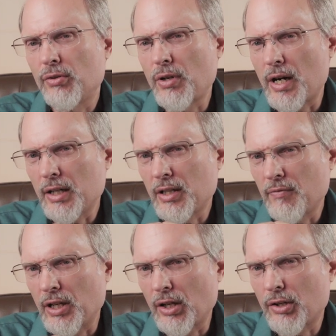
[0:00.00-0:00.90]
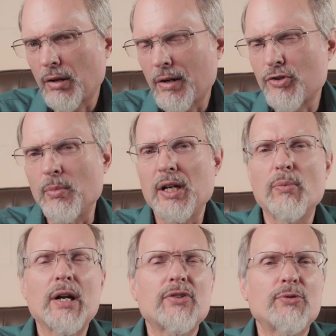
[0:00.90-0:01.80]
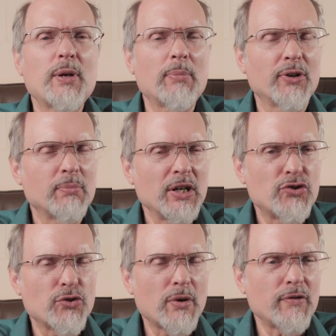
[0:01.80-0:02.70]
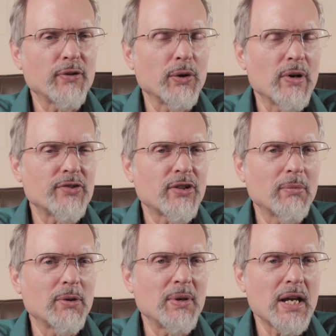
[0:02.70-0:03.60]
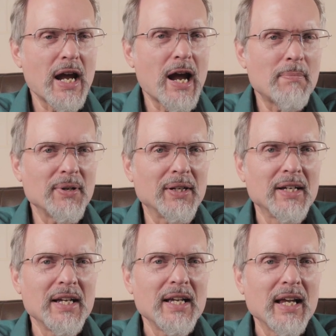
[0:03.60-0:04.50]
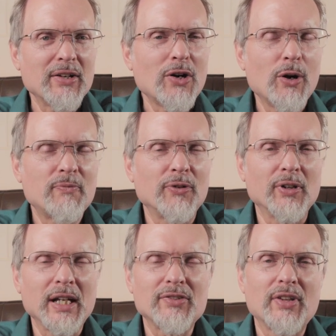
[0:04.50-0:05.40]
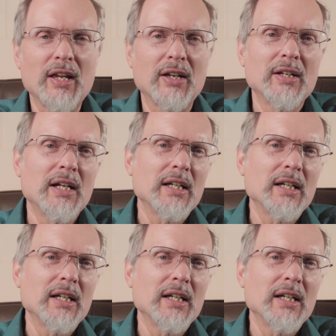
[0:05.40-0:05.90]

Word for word: God giving encouragement. He wants his people to be joyful, he wants them to be happy and hopeful as they,